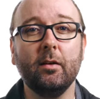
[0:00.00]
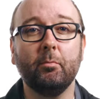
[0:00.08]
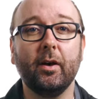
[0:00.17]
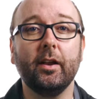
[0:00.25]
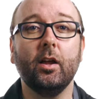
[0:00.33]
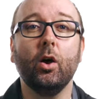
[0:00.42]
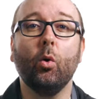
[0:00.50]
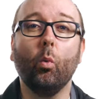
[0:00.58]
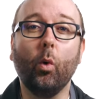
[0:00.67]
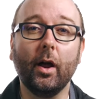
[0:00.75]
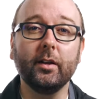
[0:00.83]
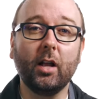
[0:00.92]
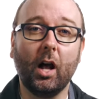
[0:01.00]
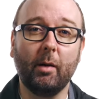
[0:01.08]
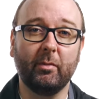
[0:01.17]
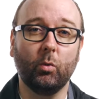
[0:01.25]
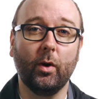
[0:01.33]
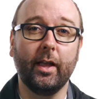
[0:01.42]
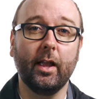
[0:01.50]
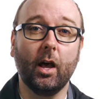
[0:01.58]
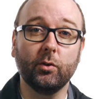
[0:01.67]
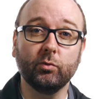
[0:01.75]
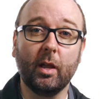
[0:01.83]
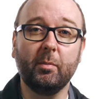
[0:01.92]
but one common way
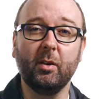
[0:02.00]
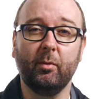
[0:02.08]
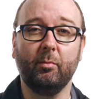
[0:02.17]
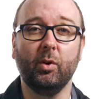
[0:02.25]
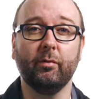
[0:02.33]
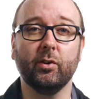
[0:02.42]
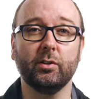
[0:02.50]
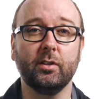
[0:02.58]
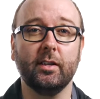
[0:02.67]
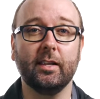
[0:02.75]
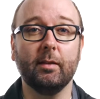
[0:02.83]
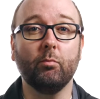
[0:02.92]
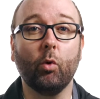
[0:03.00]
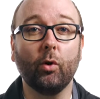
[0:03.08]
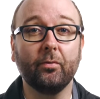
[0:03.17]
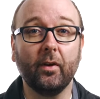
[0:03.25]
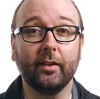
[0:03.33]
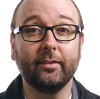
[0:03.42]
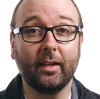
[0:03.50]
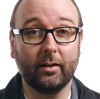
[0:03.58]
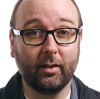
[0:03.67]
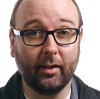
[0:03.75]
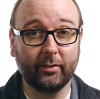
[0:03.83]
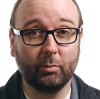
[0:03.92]
unreputable movers get more funds out
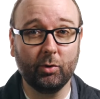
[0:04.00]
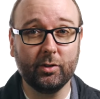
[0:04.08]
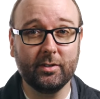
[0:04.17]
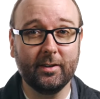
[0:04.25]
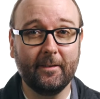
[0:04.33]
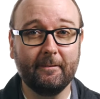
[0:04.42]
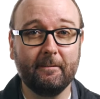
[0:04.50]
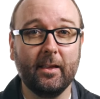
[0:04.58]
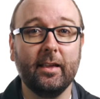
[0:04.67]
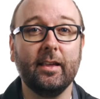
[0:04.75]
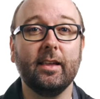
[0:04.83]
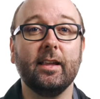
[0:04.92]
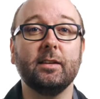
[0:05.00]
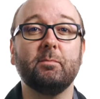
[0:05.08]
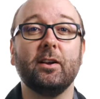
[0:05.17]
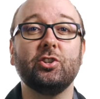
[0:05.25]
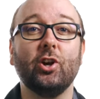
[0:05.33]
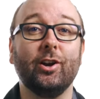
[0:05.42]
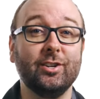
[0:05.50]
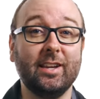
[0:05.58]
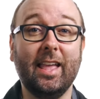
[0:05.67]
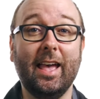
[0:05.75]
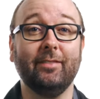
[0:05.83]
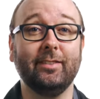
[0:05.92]
of customers is by charging
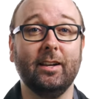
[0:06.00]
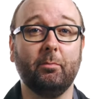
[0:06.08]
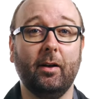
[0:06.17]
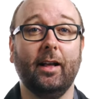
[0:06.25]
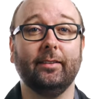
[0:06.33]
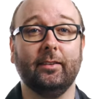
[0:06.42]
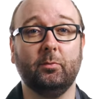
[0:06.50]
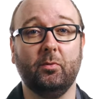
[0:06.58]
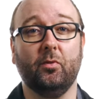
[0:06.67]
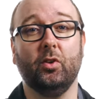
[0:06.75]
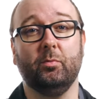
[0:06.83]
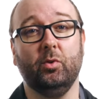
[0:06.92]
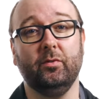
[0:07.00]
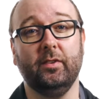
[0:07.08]
hefty deposits before the move